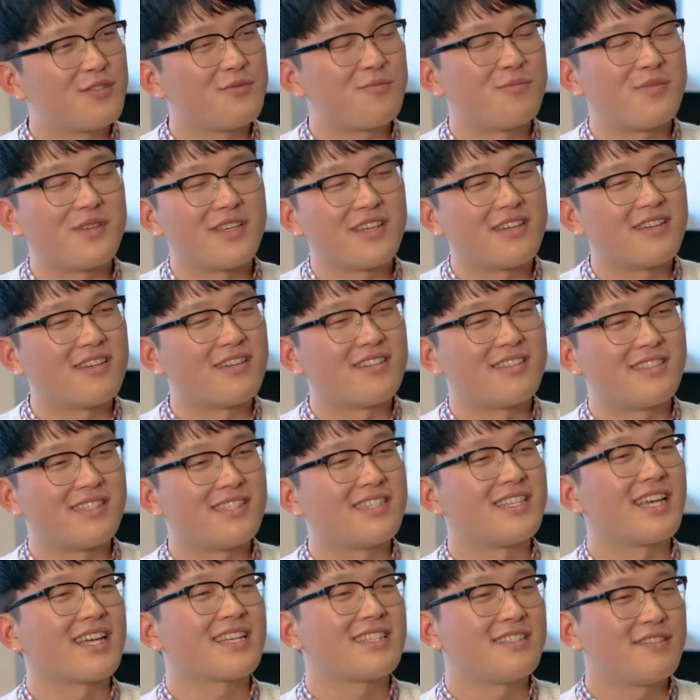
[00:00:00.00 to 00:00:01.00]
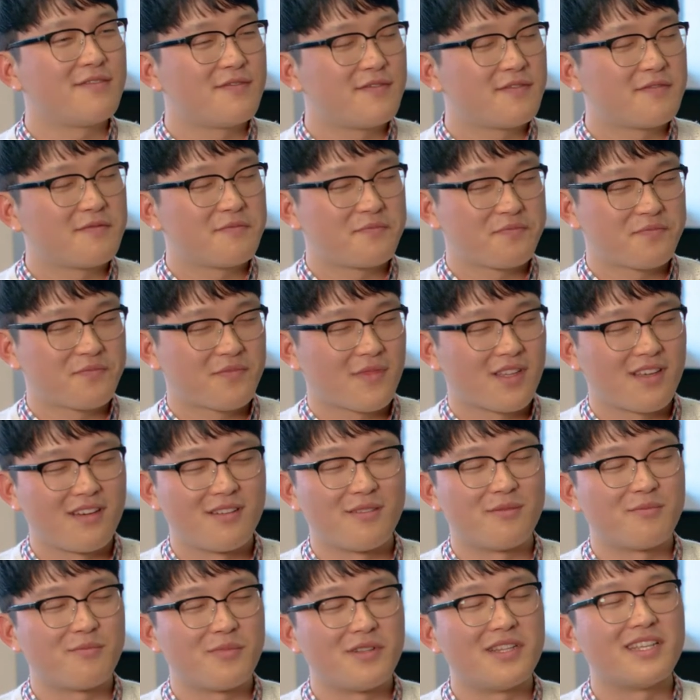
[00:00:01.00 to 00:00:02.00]
to be a detective,
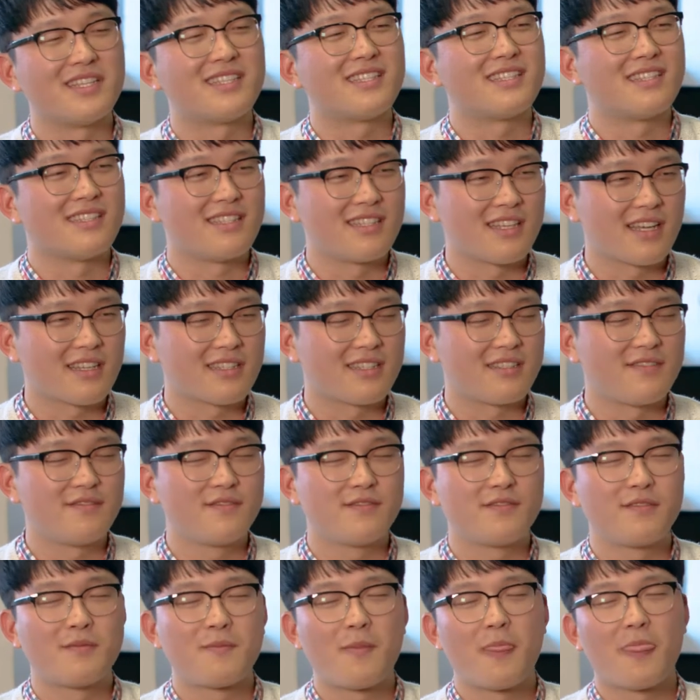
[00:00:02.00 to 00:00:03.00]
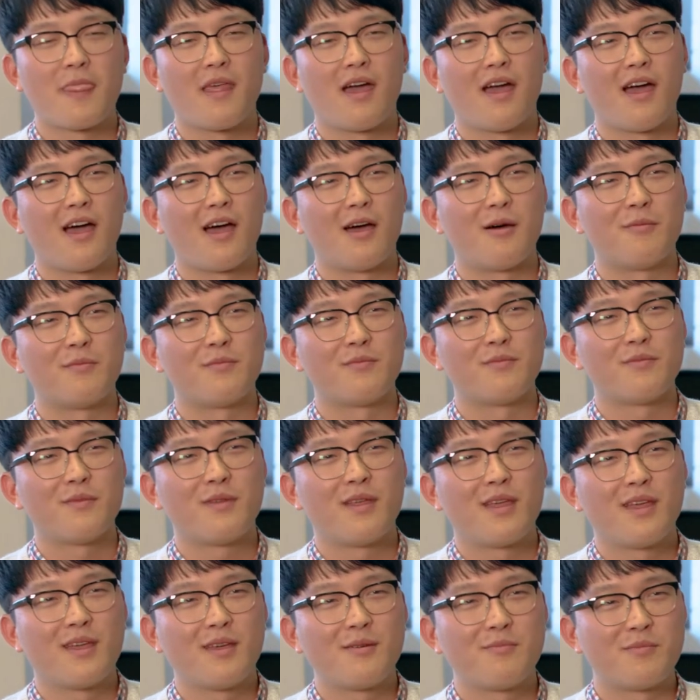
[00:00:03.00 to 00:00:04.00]
a police detective,
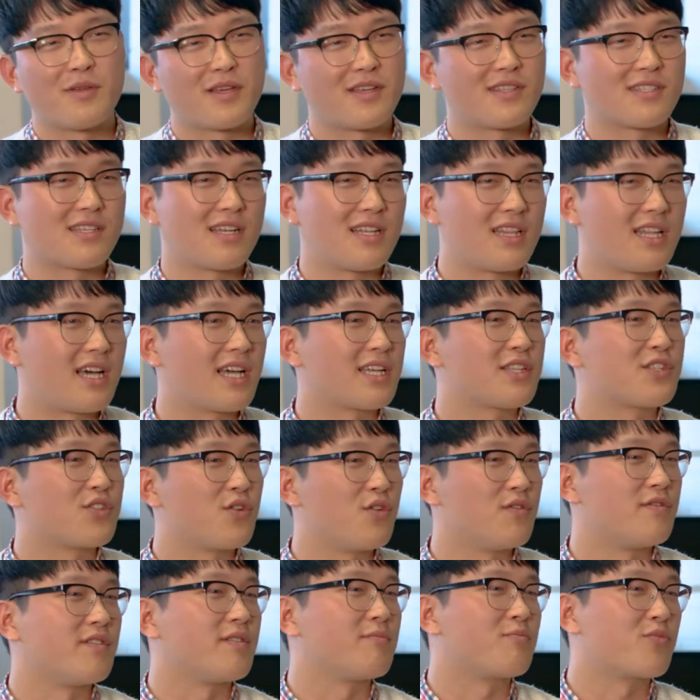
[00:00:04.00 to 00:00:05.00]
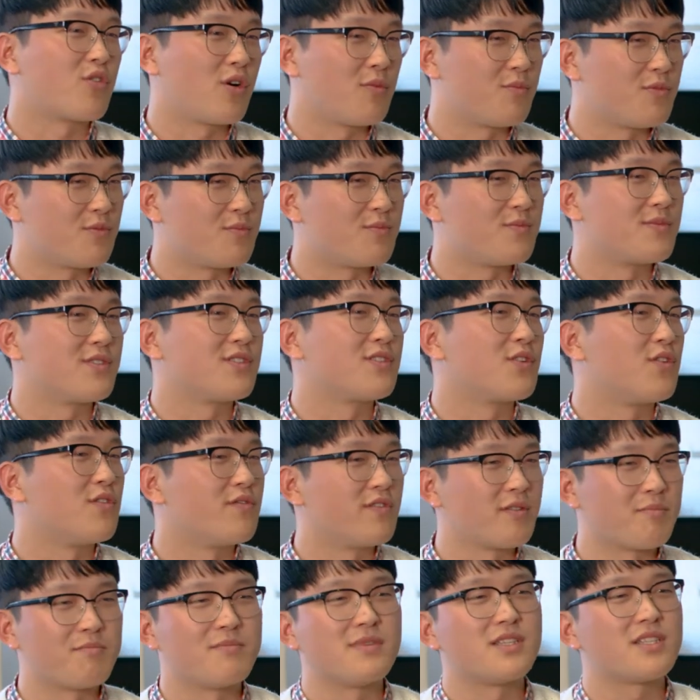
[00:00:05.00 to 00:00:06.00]
because I like solving problems,
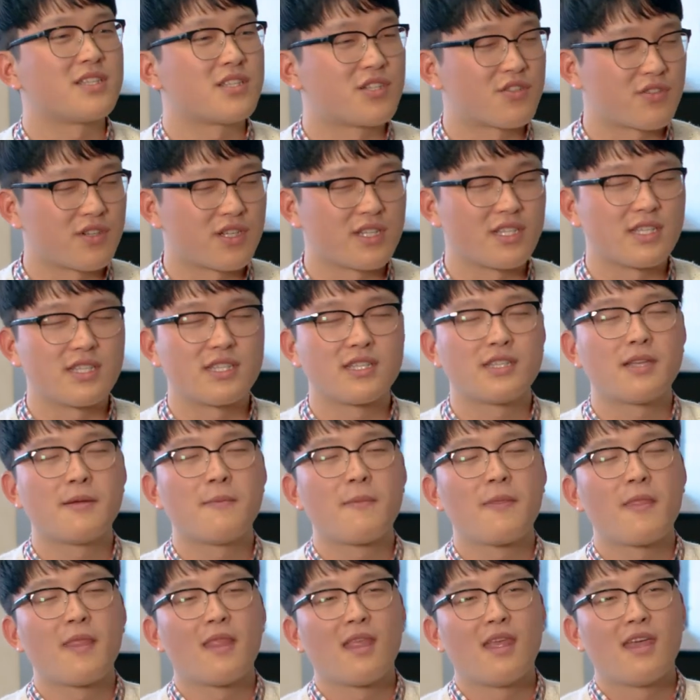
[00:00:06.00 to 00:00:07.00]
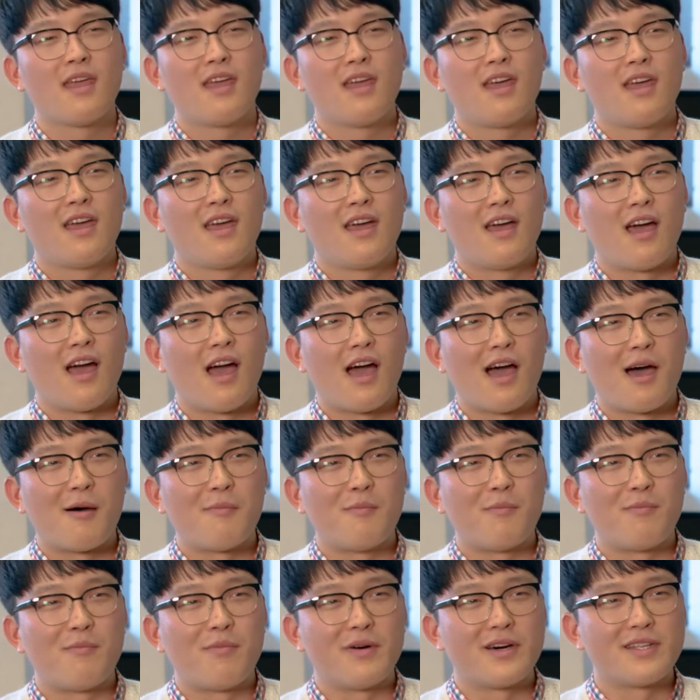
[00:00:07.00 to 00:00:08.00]
solving mysteries.
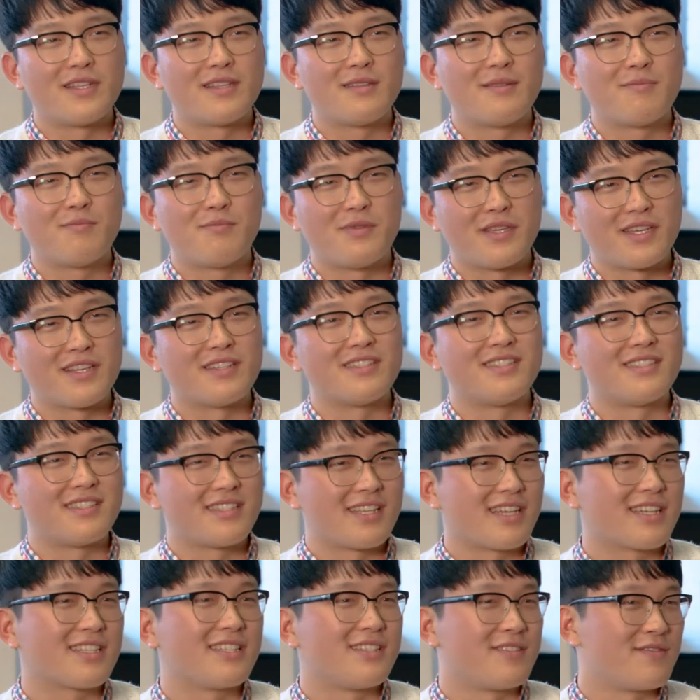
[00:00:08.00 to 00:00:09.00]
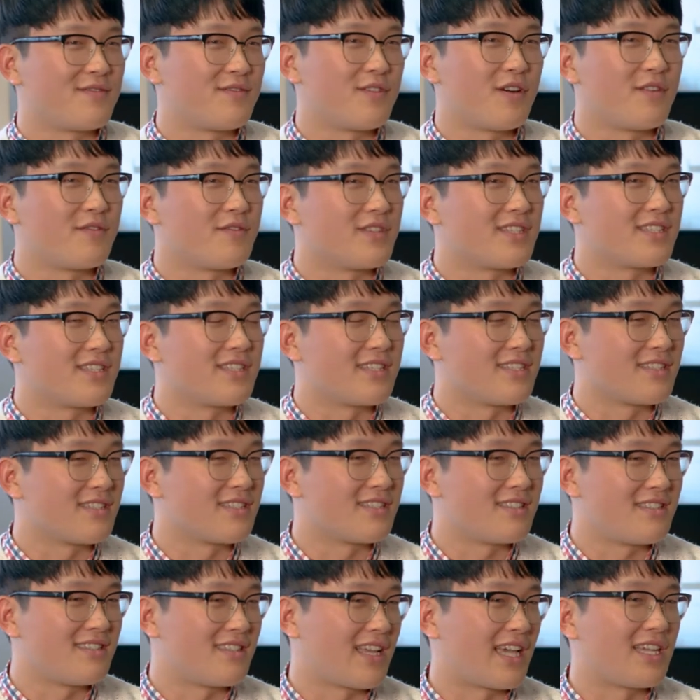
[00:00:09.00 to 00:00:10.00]
But being a detective, obviously,
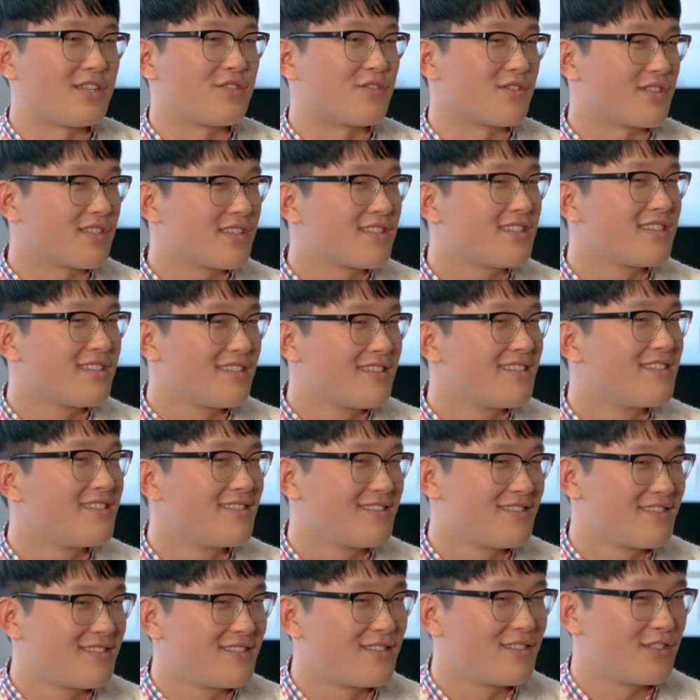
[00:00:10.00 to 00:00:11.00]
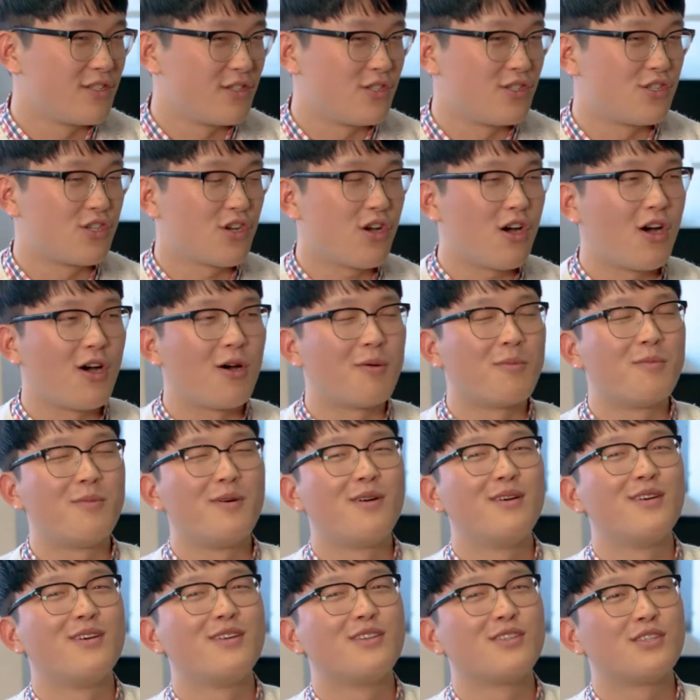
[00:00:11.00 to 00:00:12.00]
is a dangerous job.
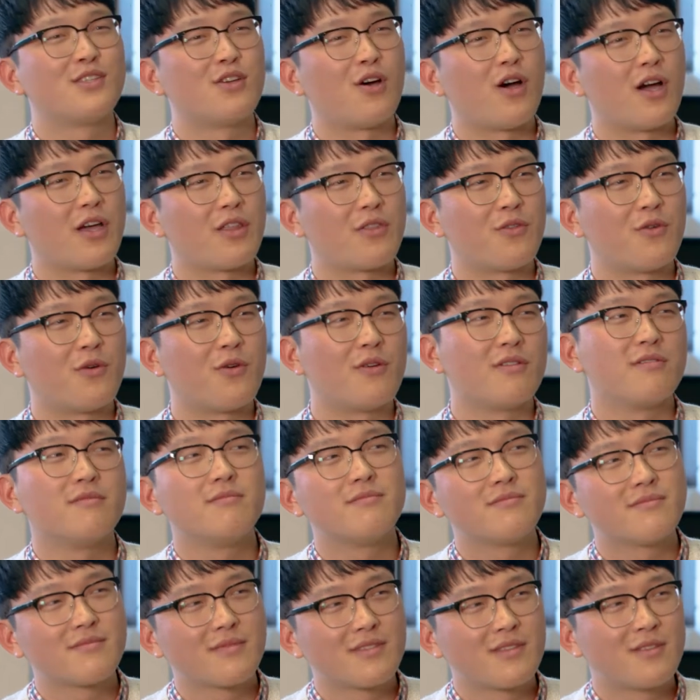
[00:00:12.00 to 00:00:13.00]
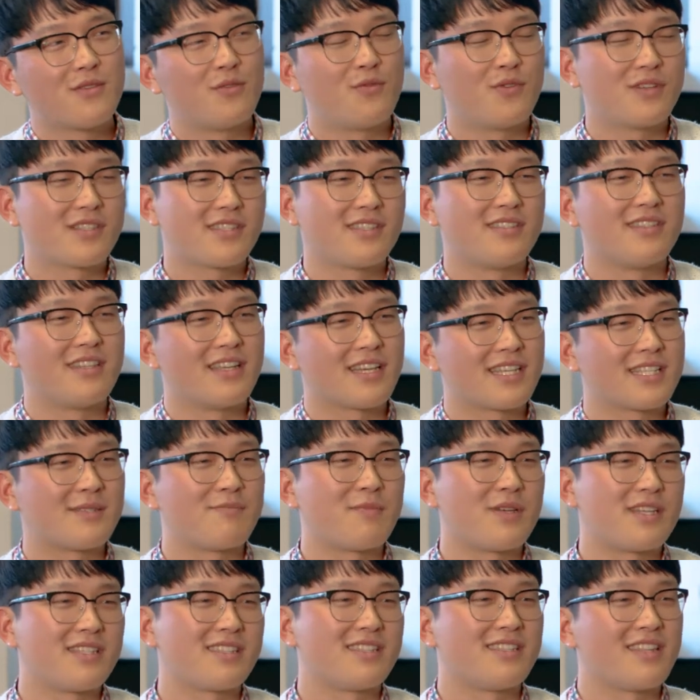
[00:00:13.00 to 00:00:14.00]
So I thought, what's the next
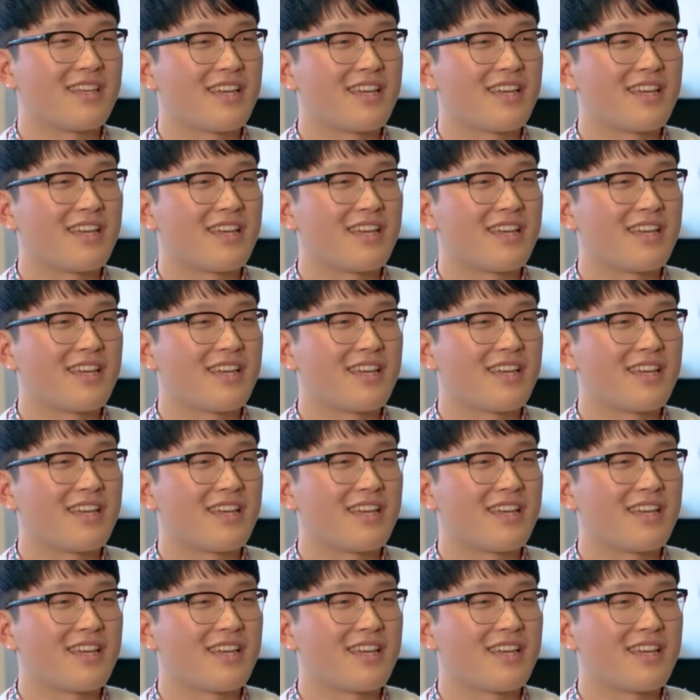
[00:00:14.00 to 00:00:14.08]
best